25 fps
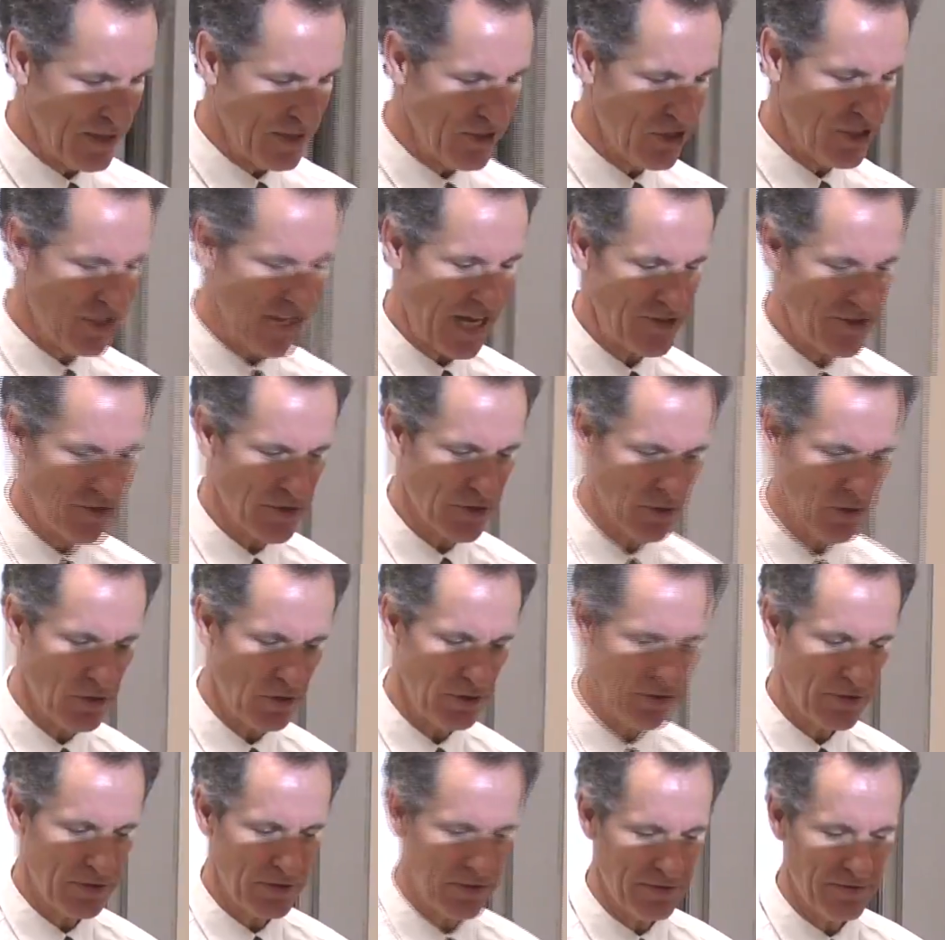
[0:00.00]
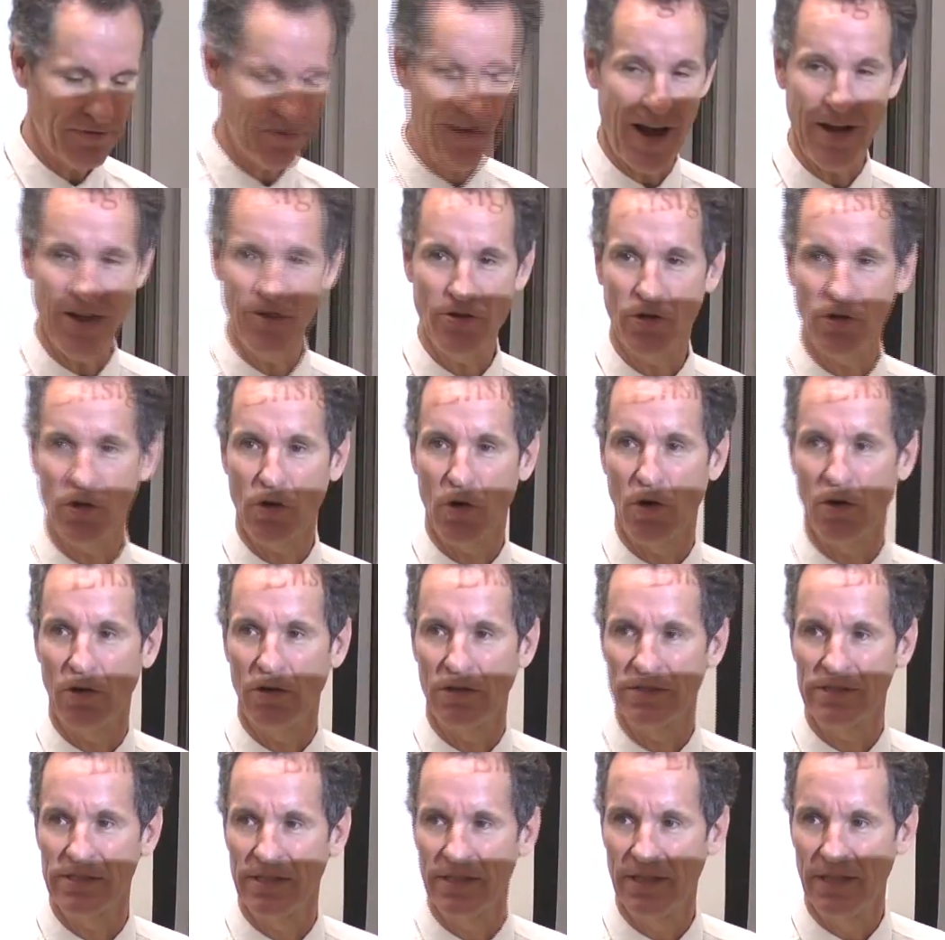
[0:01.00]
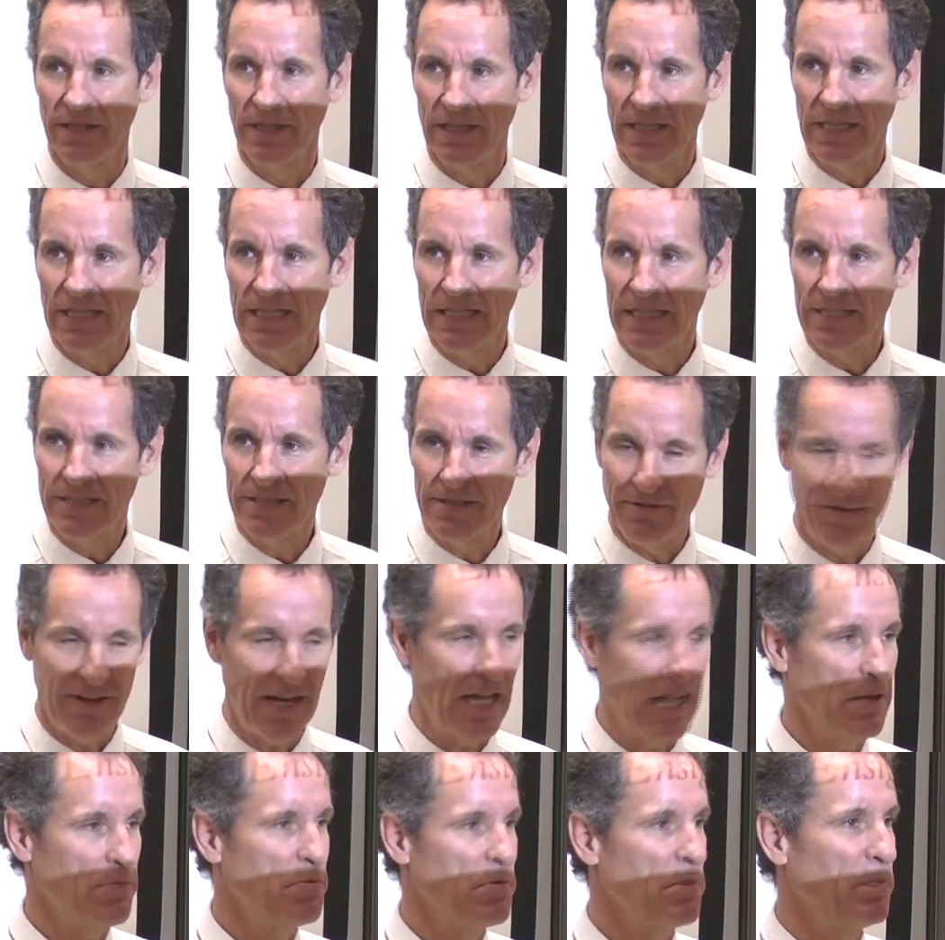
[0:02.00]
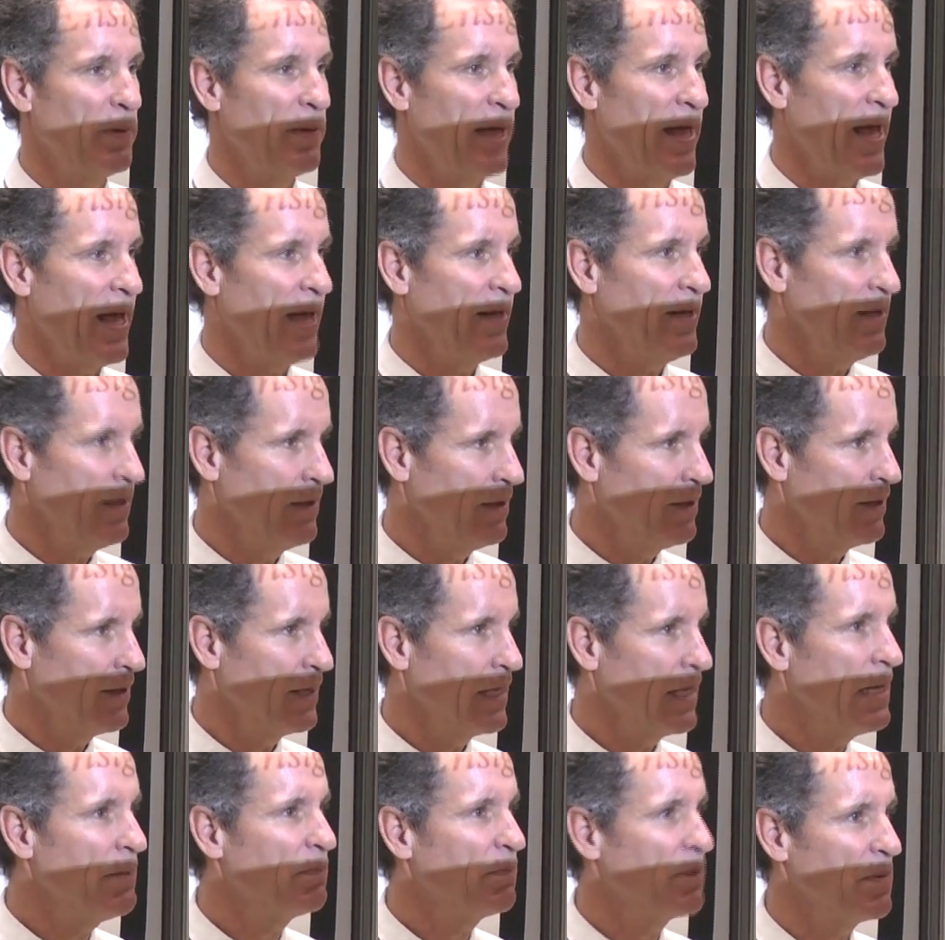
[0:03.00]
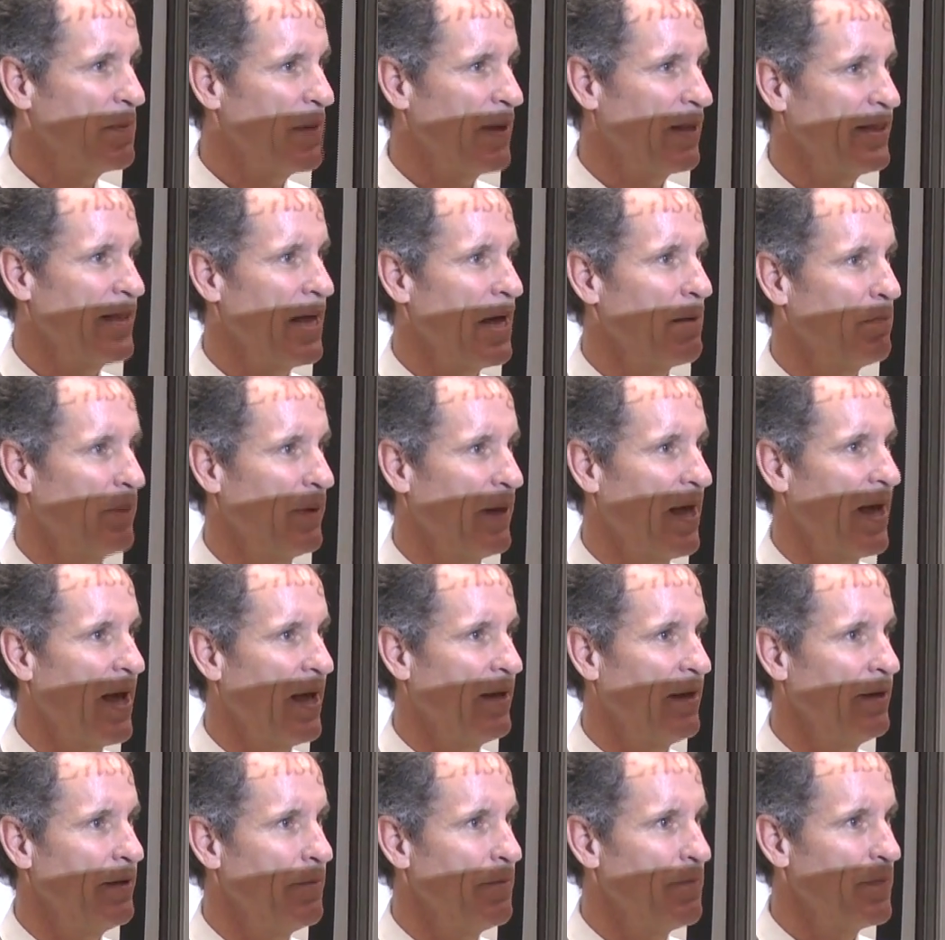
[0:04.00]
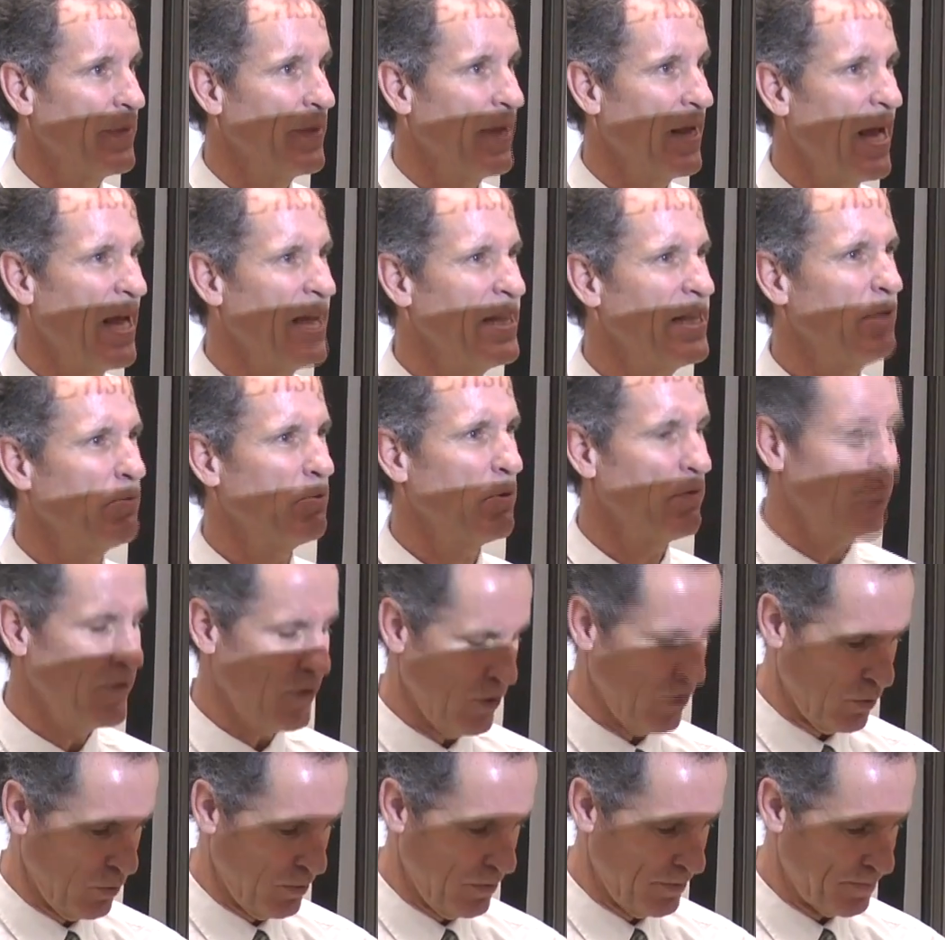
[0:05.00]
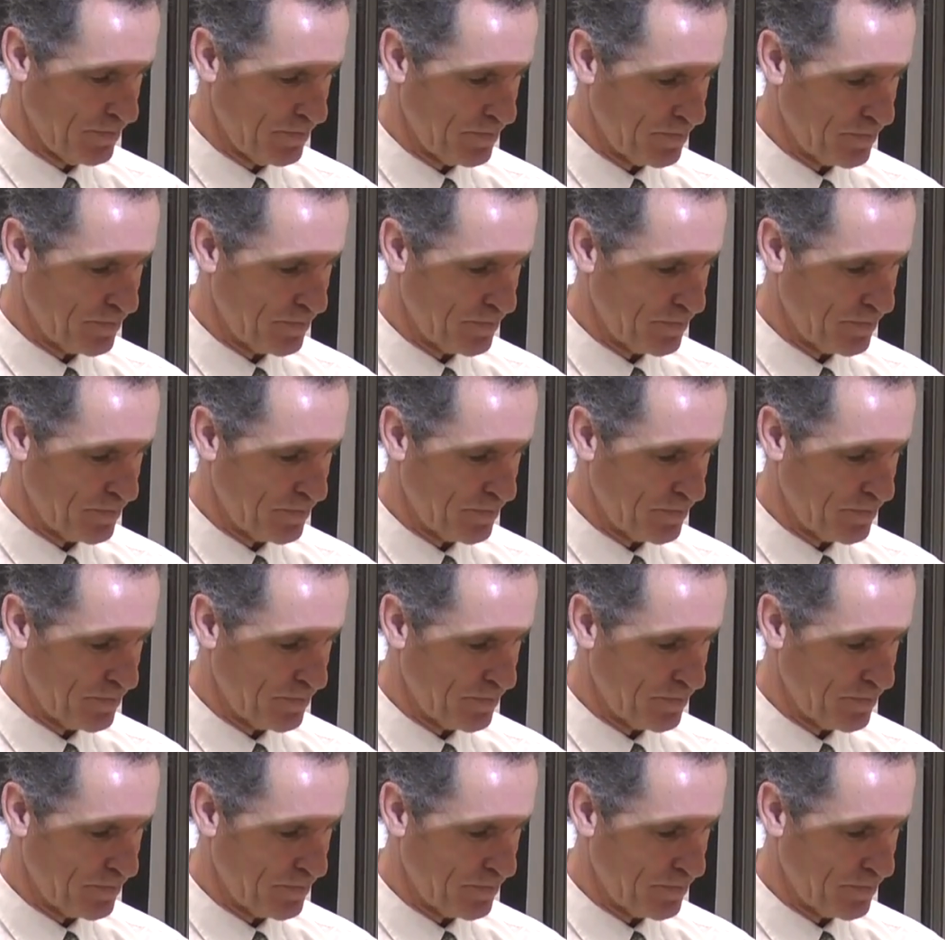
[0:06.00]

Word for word: Set your goal. Define your goals. Develop a plan. Implement that plan. And then review